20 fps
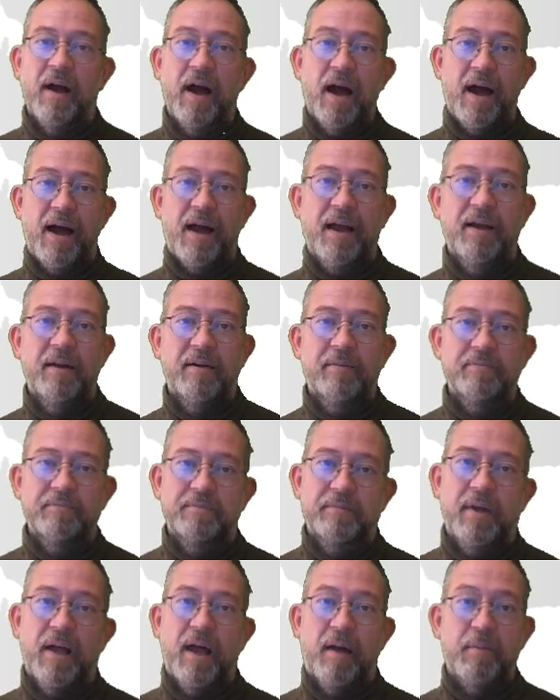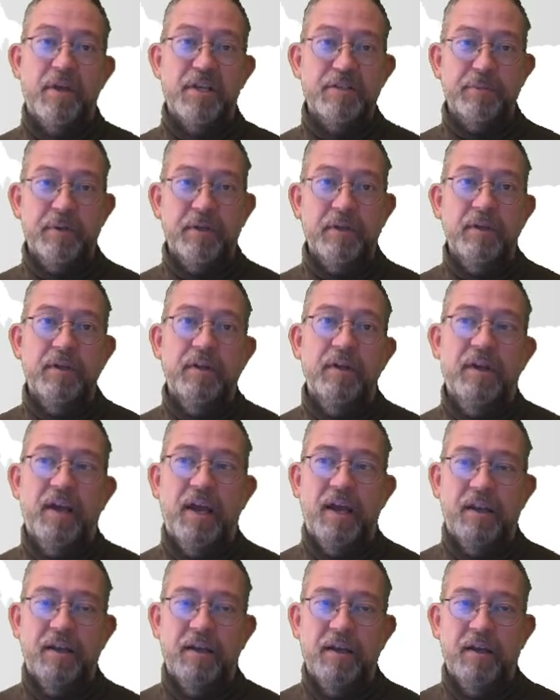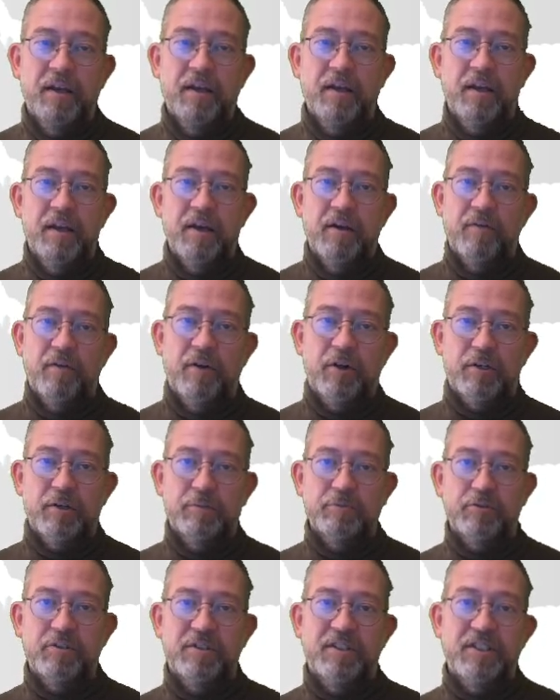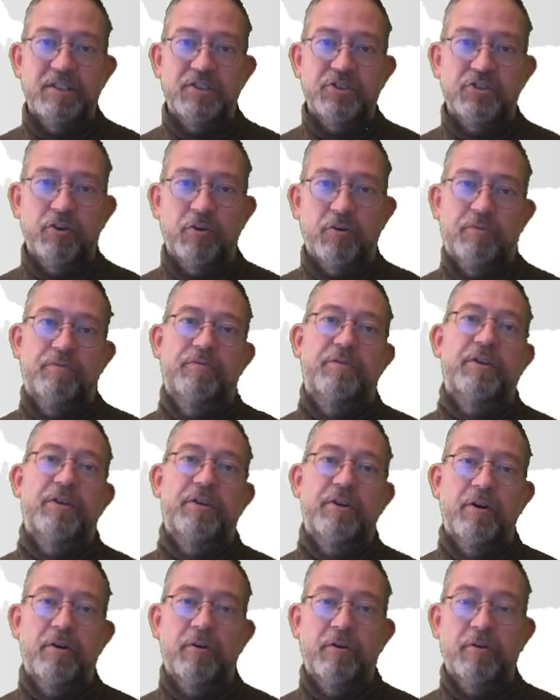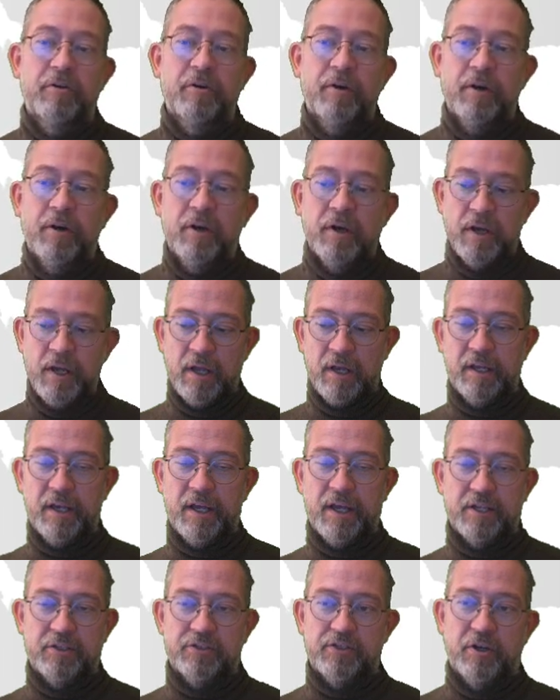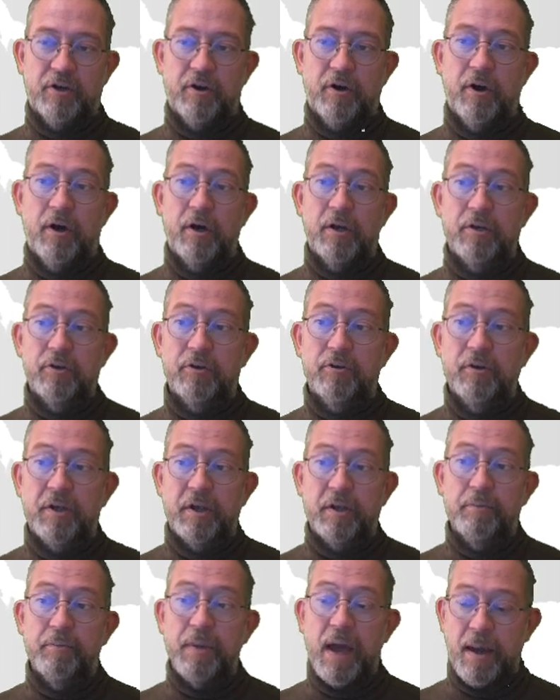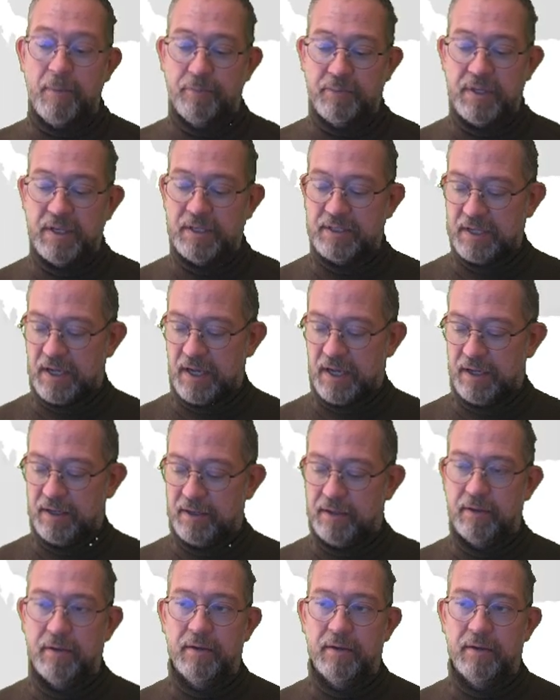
Hi, I'm Esben and welcome to this short video lecture on doing map design.